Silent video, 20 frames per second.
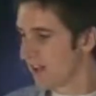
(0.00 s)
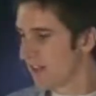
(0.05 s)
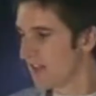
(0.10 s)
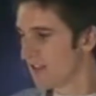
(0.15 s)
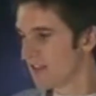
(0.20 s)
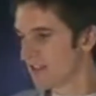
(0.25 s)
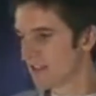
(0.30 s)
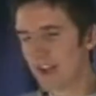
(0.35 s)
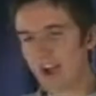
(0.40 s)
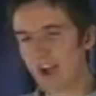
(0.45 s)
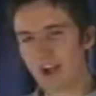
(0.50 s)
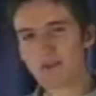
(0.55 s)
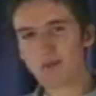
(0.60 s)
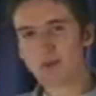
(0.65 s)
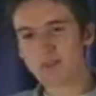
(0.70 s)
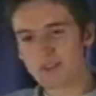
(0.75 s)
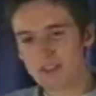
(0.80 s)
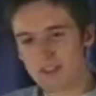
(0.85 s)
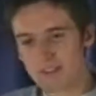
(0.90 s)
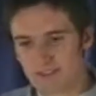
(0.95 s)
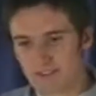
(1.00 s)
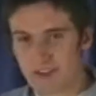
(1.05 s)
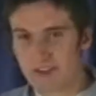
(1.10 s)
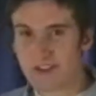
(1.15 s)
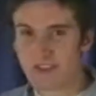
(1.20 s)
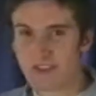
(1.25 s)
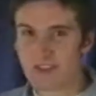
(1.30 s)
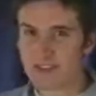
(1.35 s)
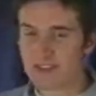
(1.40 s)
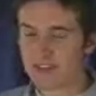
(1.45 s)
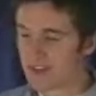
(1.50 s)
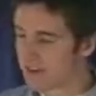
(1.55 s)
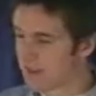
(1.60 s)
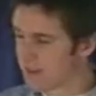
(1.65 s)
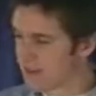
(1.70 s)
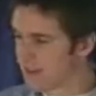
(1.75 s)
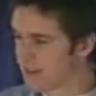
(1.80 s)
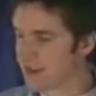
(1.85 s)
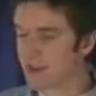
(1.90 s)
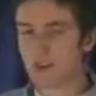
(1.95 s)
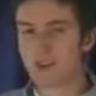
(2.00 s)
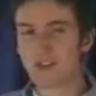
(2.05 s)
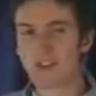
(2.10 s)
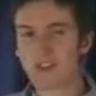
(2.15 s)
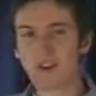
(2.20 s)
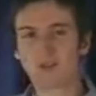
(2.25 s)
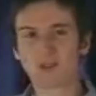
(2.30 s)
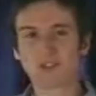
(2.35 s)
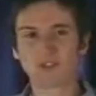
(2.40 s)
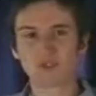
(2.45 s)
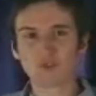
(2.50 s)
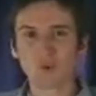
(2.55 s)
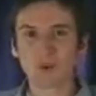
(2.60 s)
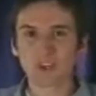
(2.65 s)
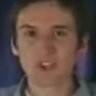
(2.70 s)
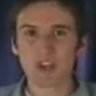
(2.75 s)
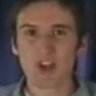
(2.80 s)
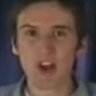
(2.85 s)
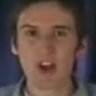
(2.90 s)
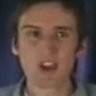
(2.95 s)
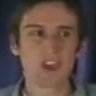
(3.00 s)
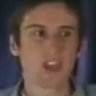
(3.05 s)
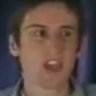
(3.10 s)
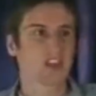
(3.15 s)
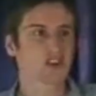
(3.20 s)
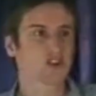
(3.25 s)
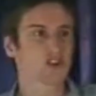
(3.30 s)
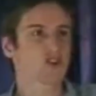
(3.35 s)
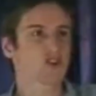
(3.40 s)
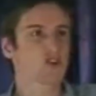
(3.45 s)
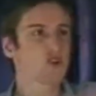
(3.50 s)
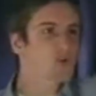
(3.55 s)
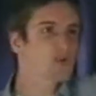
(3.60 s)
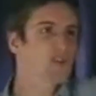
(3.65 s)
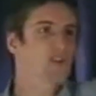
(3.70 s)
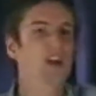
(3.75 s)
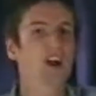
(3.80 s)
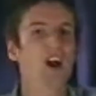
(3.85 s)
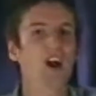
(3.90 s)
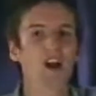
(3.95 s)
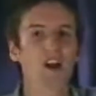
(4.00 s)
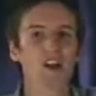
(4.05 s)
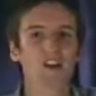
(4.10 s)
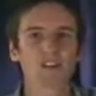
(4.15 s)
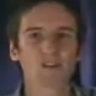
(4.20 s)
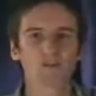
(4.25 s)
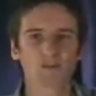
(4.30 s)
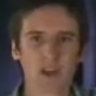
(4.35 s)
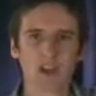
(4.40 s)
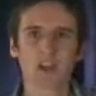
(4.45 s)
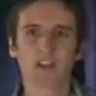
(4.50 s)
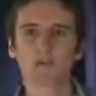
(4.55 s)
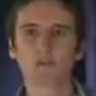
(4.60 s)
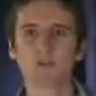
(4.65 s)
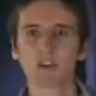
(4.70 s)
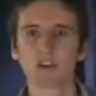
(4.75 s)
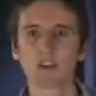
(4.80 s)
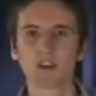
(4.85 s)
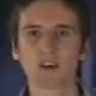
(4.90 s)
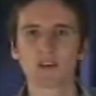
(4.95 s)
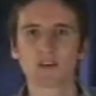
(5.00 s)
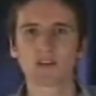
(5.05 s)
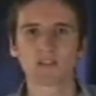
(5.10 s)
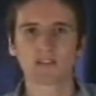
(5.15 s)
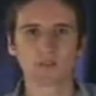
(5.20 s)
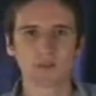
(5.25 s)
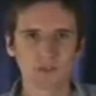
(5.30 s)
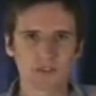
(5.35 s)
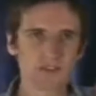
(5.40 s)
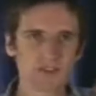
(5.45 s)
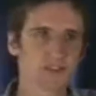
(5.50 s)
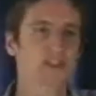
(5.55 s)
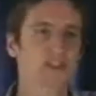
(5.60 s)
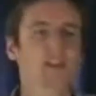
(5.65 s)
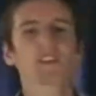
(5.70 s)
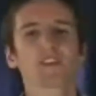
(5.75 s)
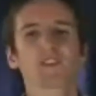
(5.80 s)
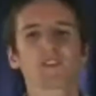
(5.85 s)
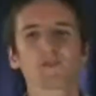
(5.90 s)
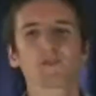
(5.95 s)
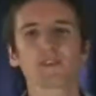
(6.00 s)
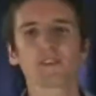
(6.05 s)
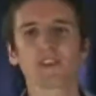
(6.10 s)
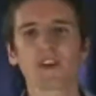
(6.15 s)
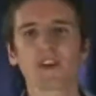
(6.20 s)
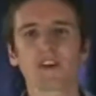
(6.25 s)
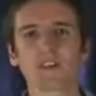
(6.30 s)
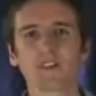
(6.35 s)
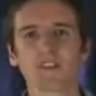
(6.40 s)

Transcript: The software would then send a signal that would switch on and shoot the card right at the window, so it would stick to the window.